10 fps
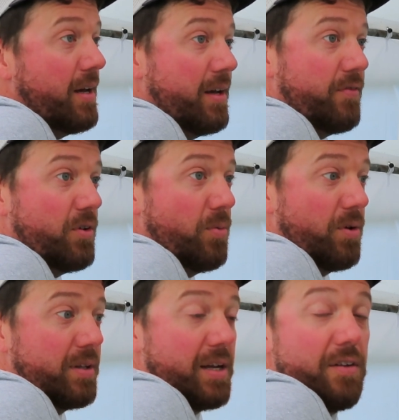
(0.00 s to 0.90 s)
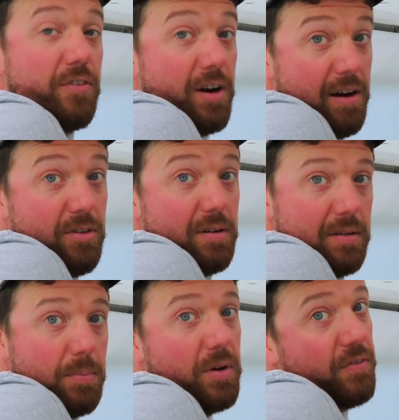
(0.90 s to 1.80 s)
If you want it there forever,
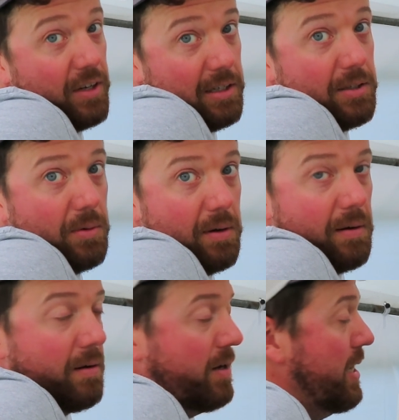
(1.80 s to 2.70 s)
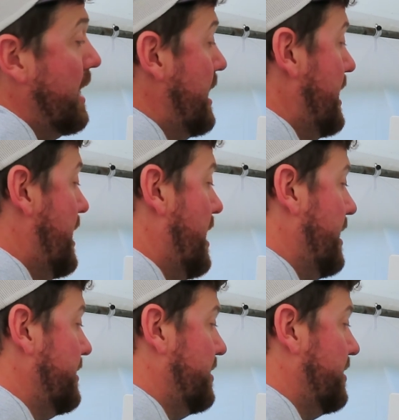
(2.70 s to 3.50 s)
you put 5200 on it.